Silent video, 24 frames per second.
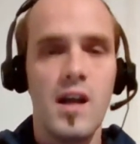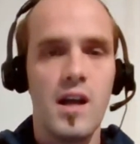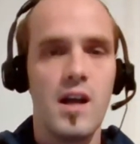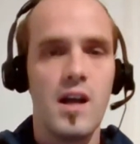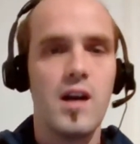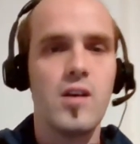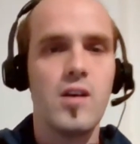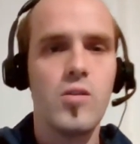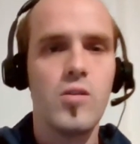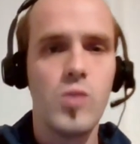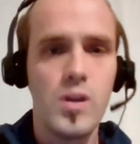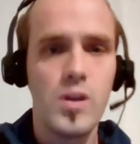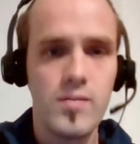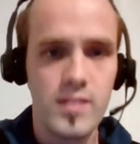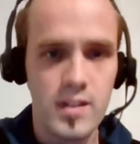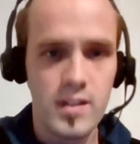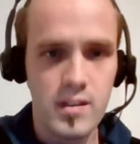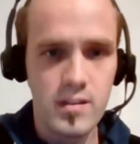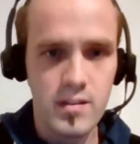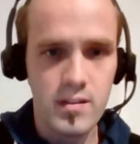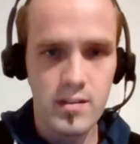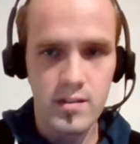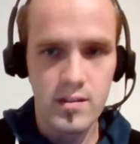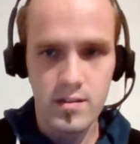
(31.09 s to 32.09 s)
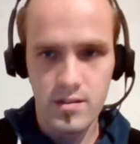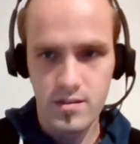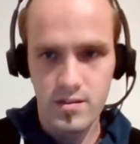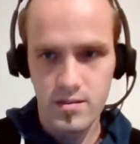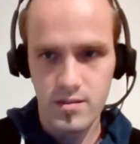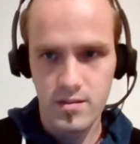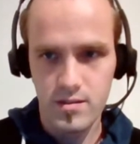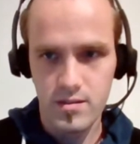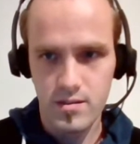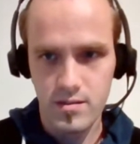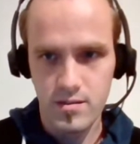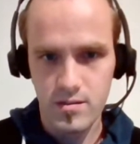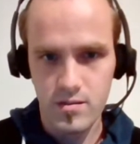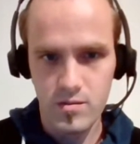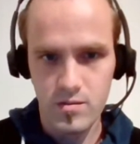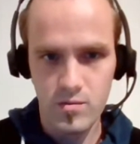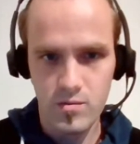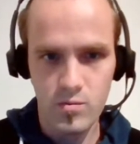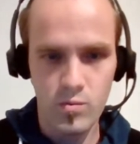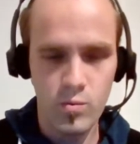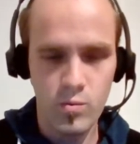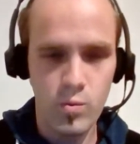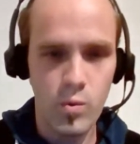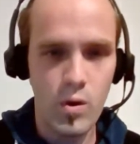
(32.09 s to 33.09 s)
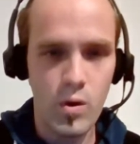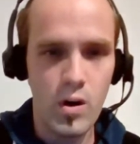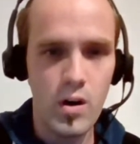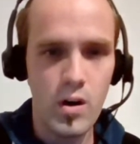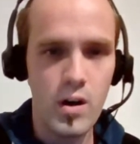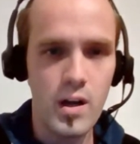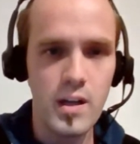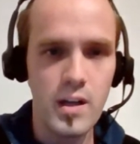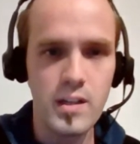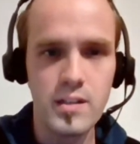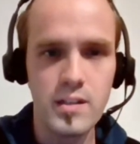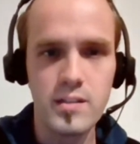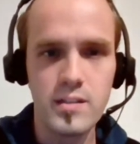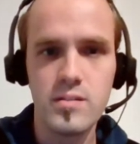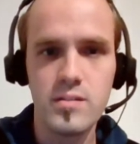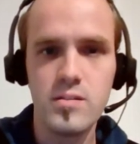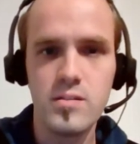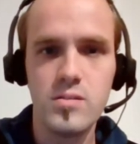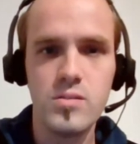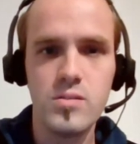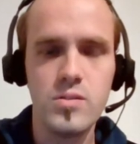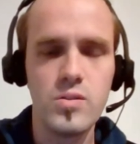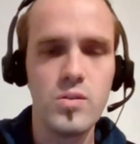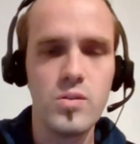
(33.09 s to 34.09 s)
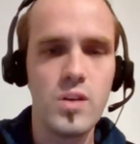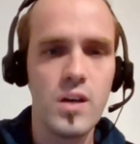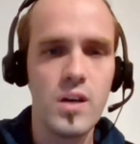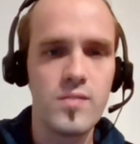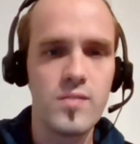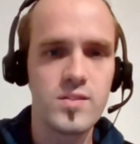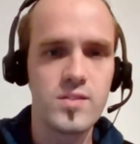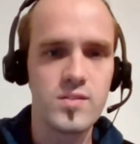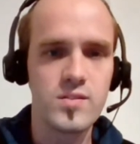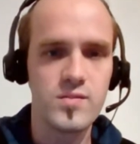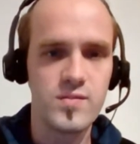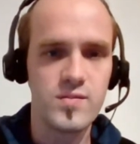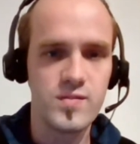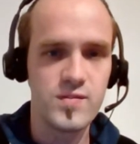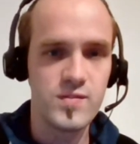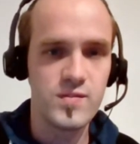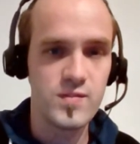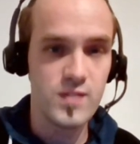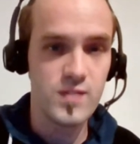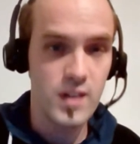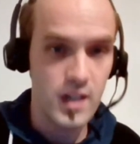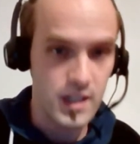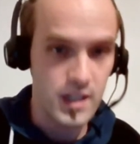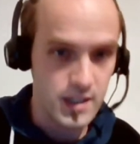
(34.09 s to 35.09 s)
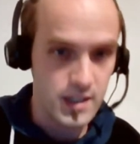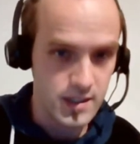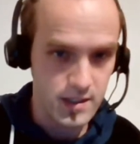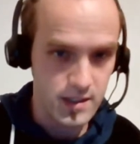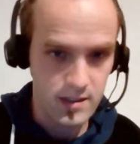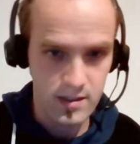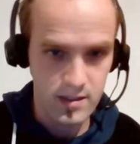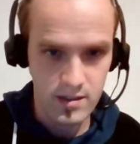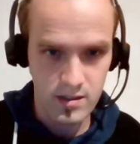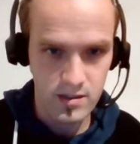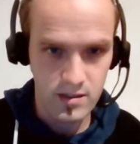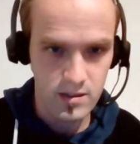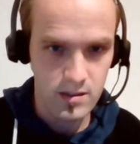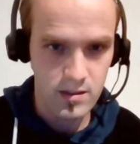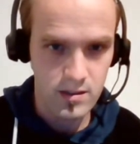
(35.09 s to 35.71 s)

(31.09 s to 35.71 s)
However, why do you have to fight